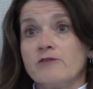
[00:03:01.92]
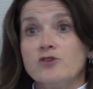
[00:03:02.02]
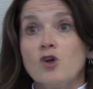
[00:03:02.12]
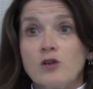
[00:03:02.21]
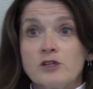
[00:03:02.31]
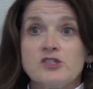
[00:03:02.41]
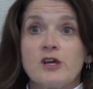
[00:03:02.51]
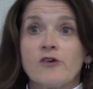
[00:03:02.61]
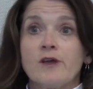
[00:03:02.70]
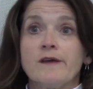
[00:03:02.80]
knowledge
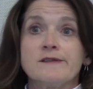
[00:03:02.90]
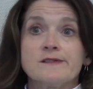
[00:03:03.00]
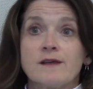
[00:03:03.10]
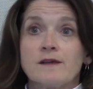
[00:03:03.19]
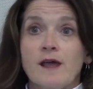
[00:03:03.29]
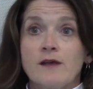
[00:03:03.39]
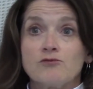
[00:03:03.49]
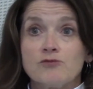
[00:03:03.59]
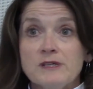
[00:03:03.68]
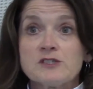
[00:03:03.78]
areas and
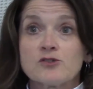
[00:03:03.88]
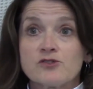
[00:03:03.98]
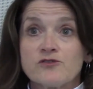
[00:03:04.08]
research